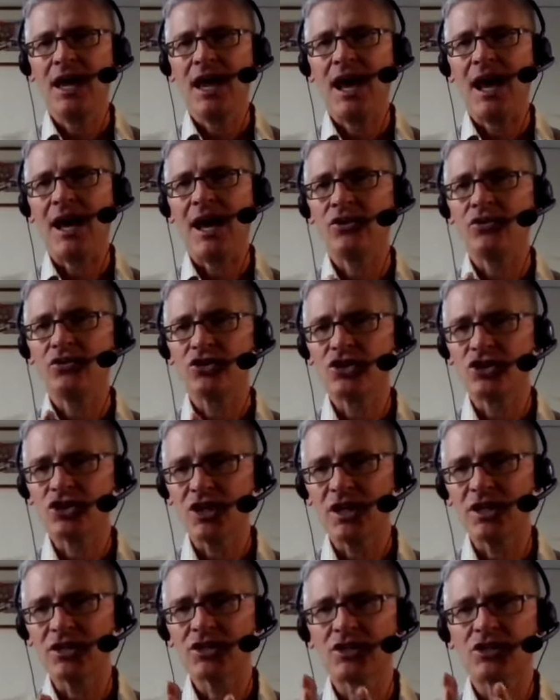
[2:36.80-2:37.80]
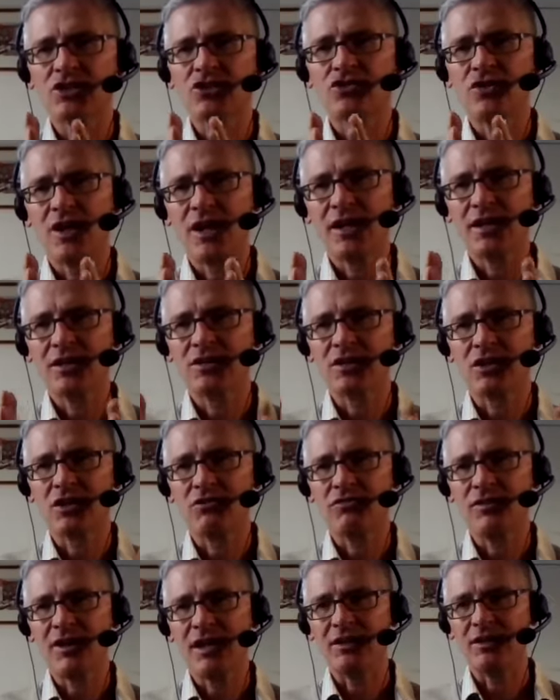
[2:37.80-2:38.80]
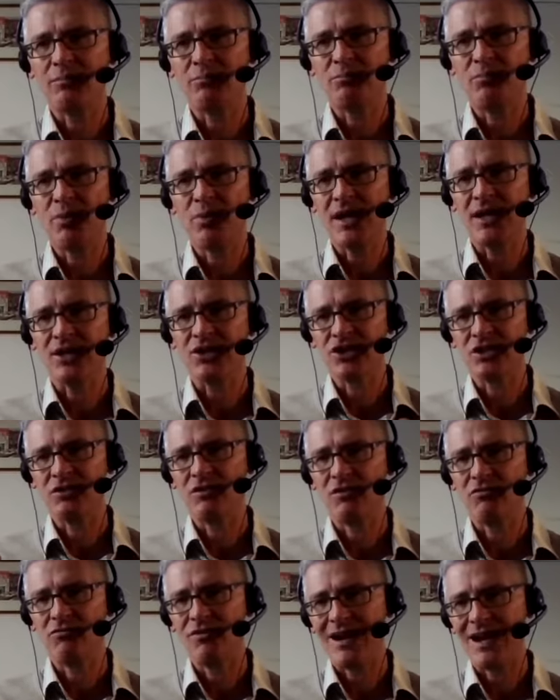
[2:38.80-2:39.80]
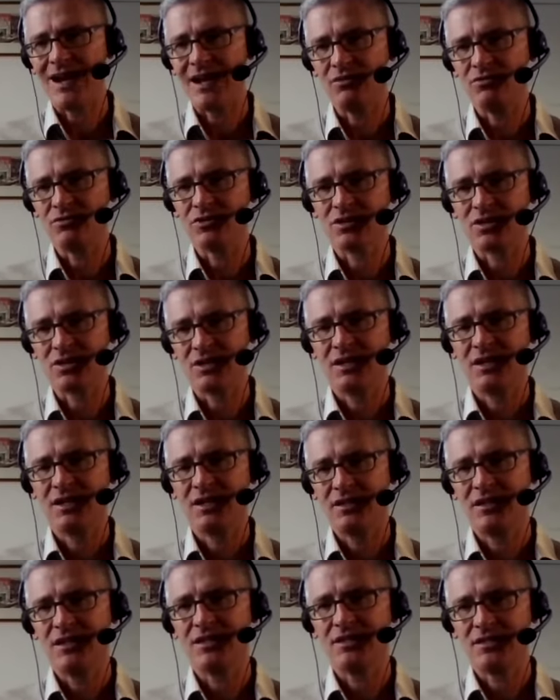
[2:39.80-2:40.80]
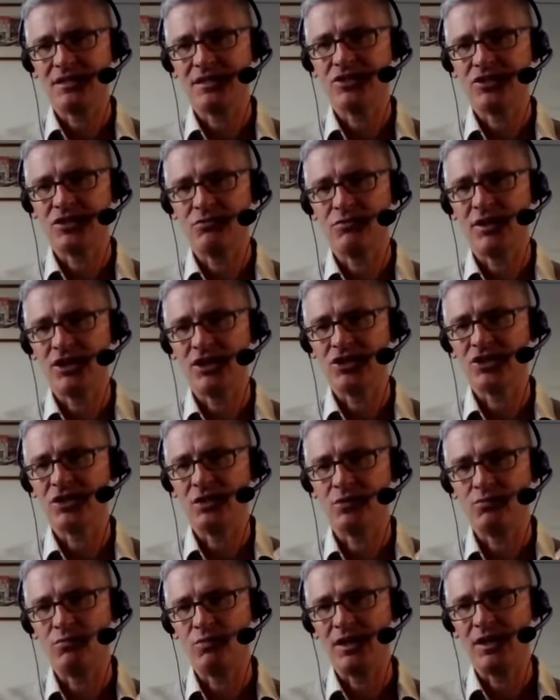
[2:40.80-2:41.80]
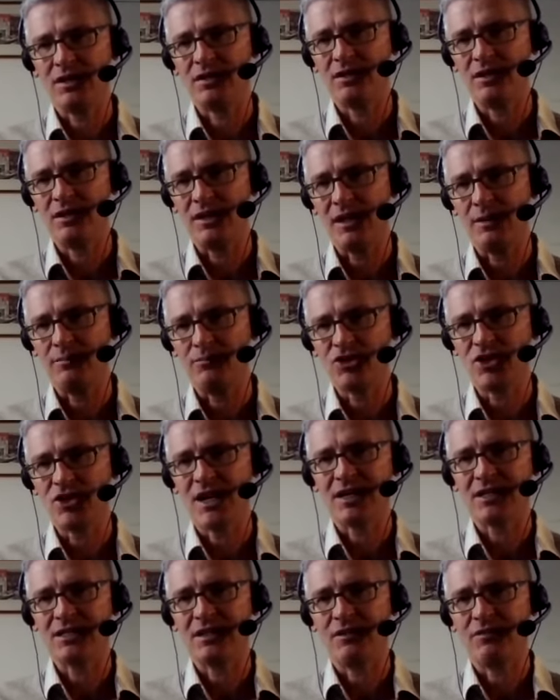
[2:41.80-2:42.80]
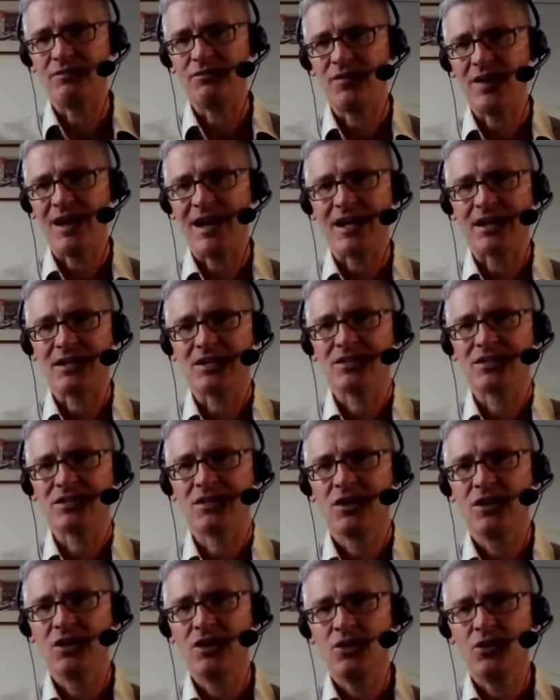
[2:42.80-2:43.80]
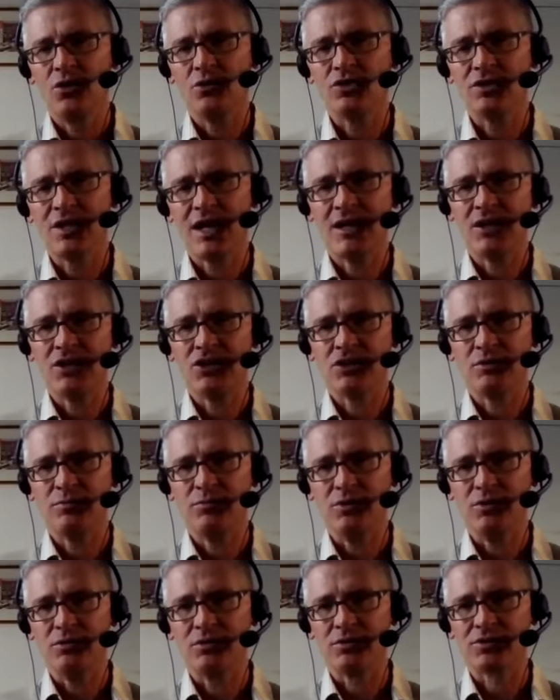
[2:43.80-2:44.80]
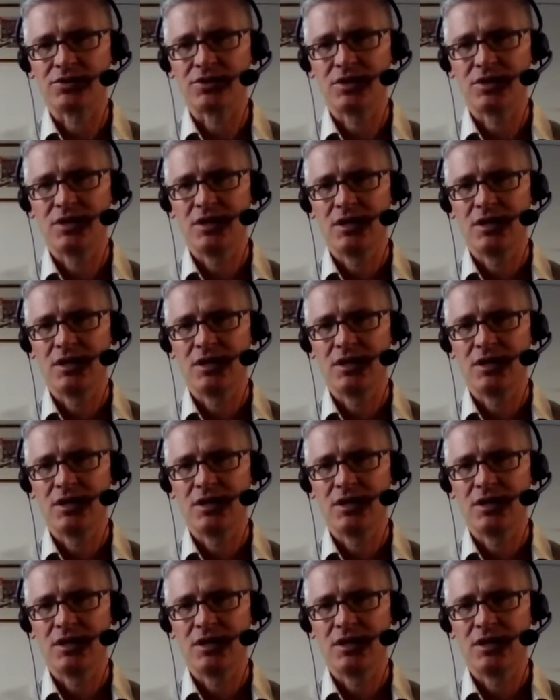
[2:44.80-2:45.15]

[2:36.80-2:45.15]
And you're just trying to create the picture around this situation with uh, objective facts or tangibles